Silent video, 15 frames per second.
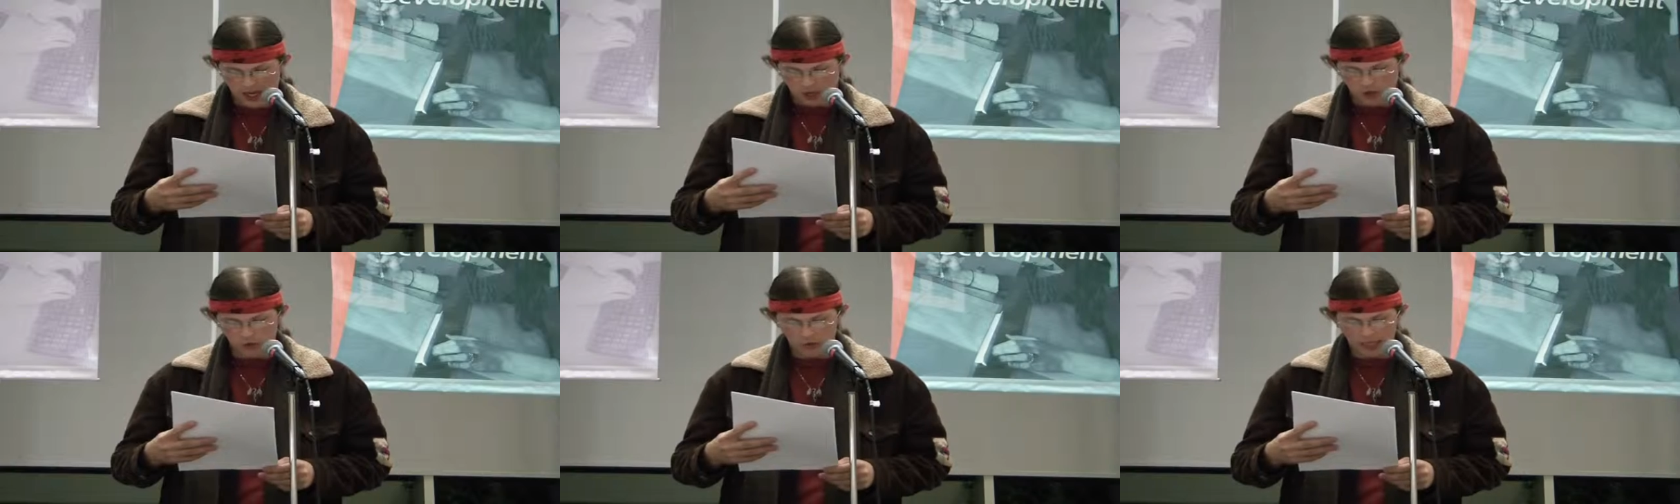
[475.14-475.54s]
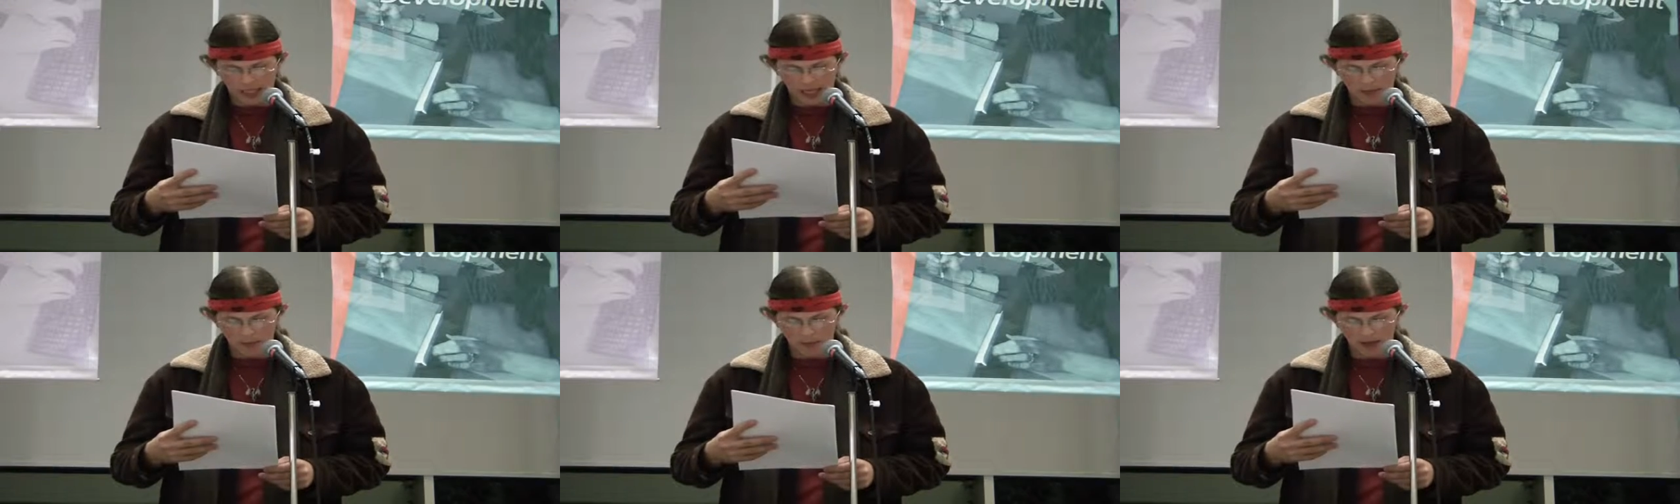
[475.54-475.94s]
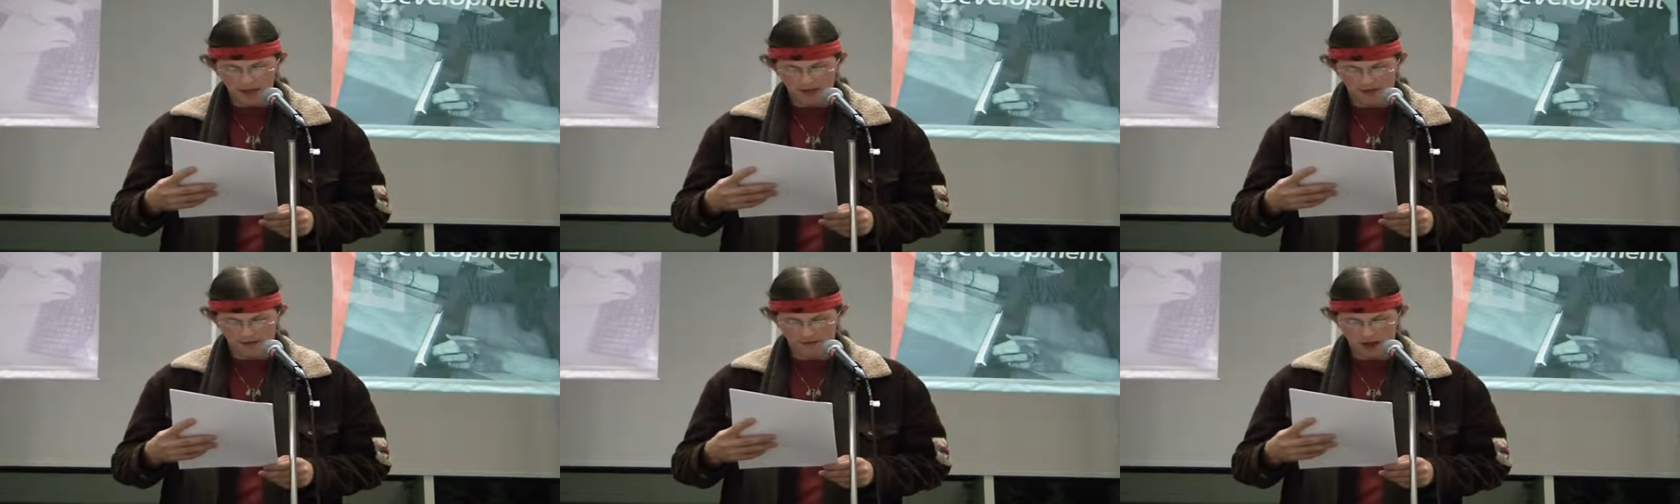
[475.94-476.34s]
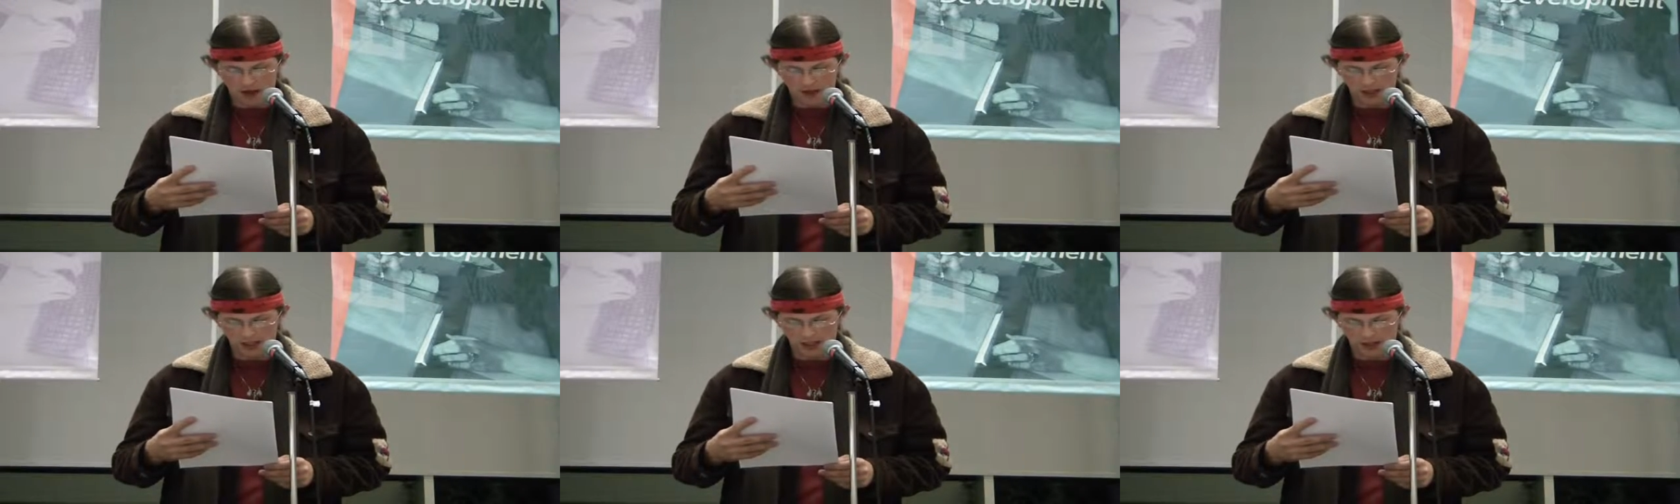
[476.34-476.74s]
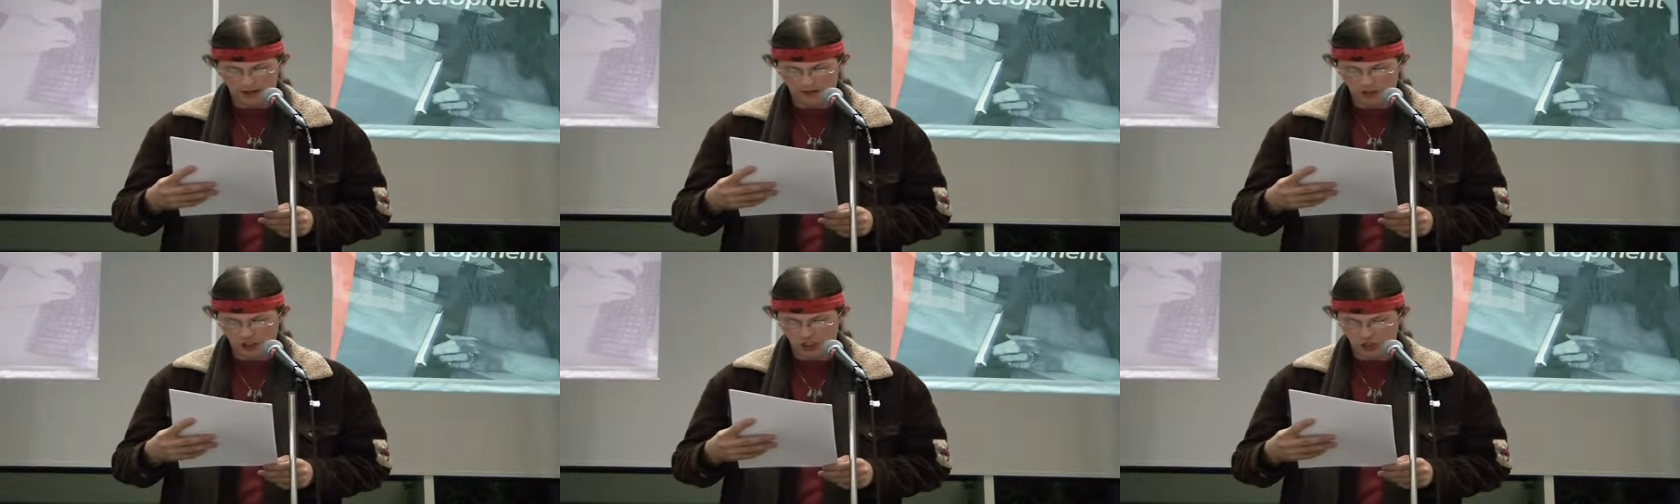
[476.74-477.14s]
to reclaim a bit of the fatherly
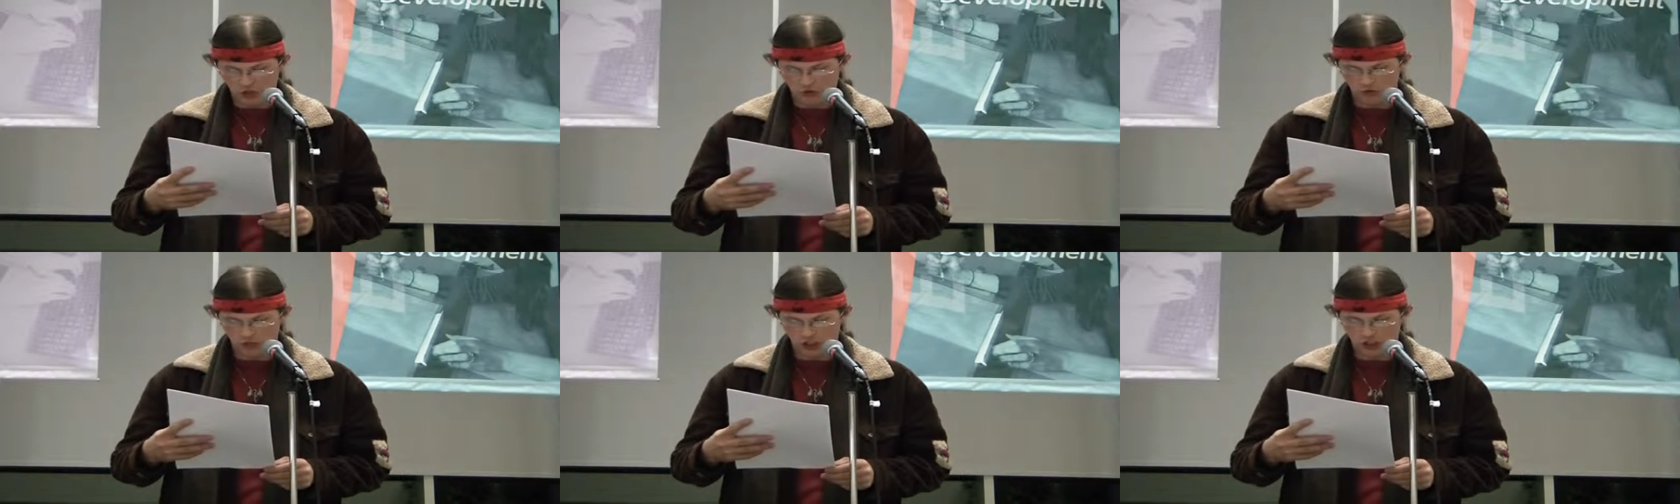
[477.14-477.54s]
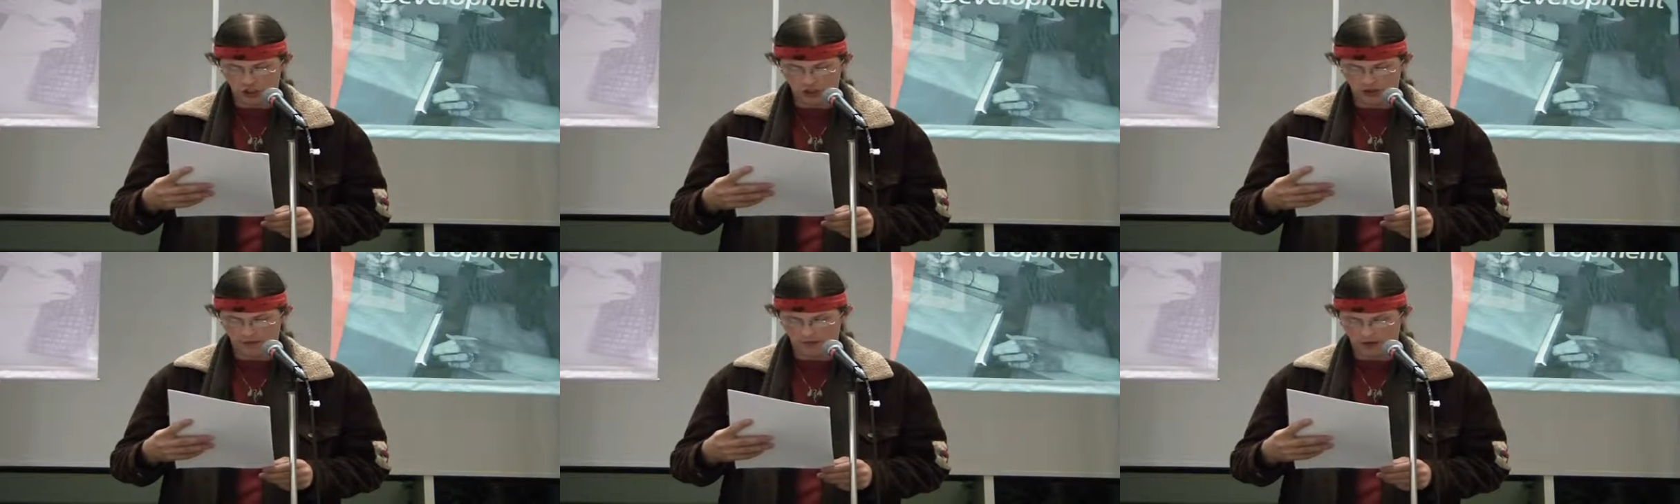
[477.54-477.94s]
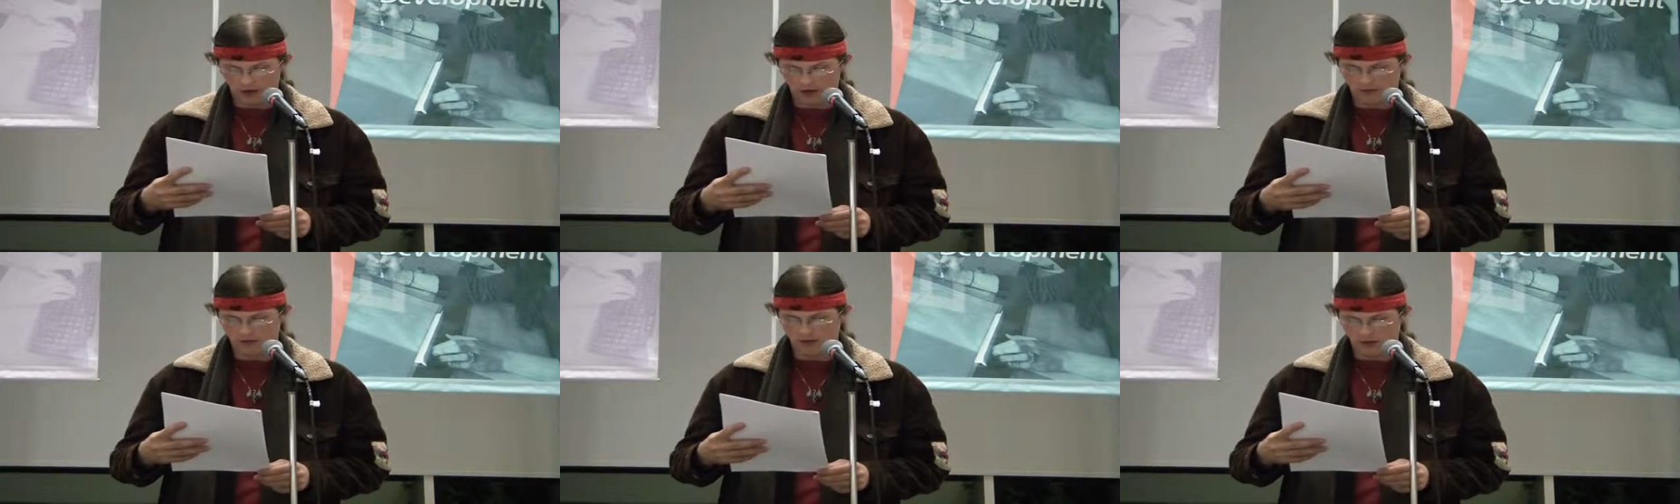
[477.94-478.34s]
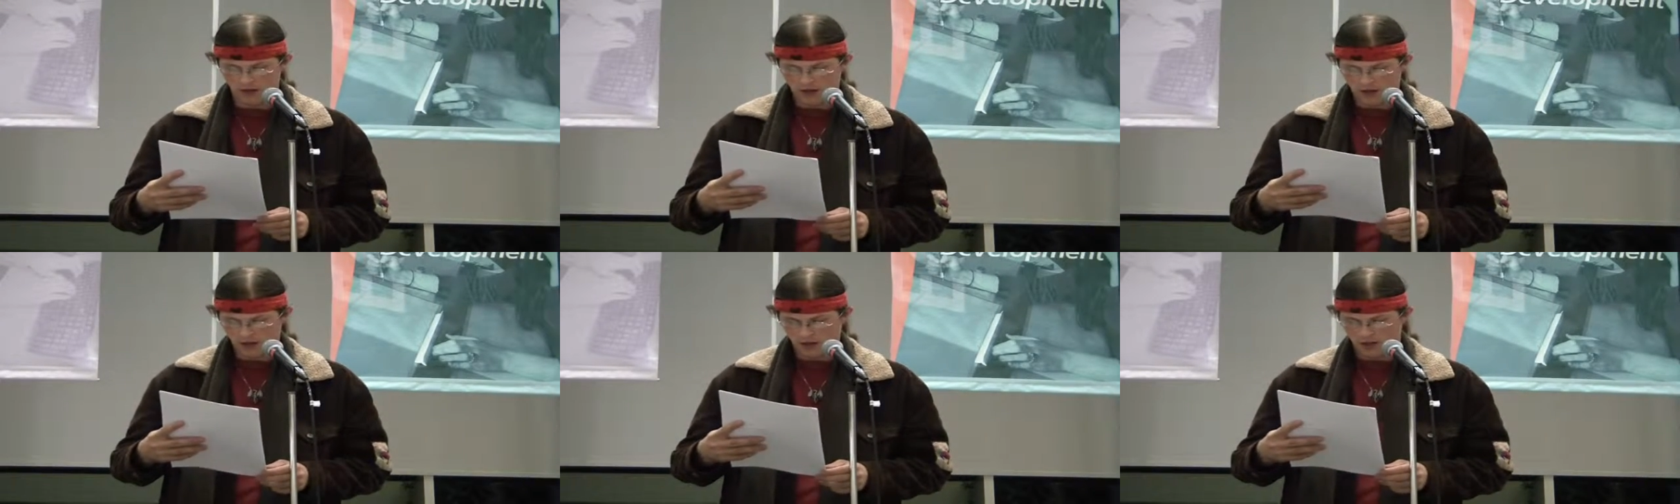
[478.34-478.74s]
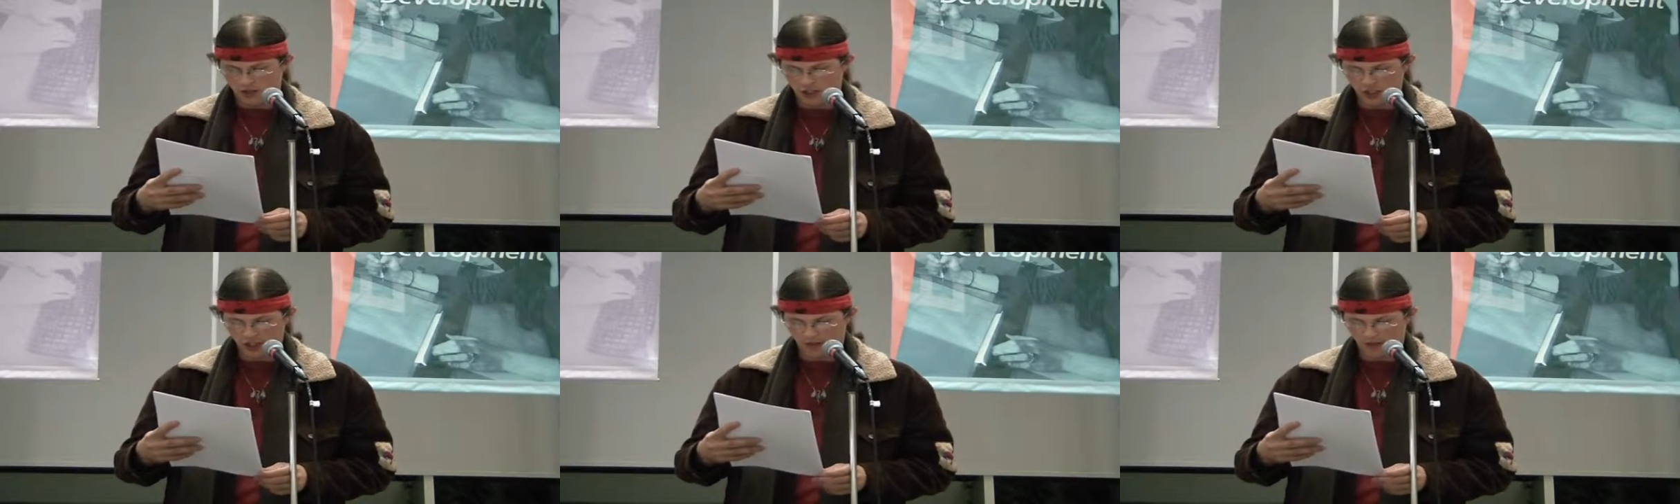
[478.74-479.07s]
love she knew she should have known. She'd